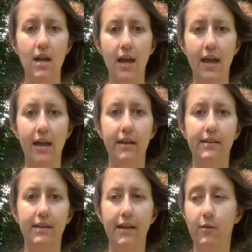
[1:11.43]
And
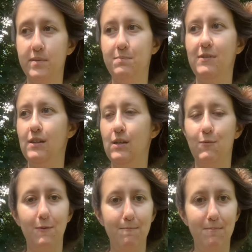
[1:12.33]
it helps me
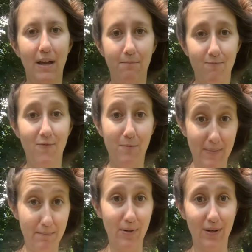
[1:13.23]

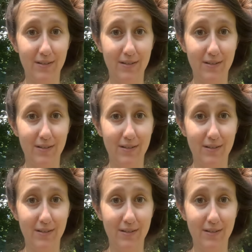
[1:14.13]
remember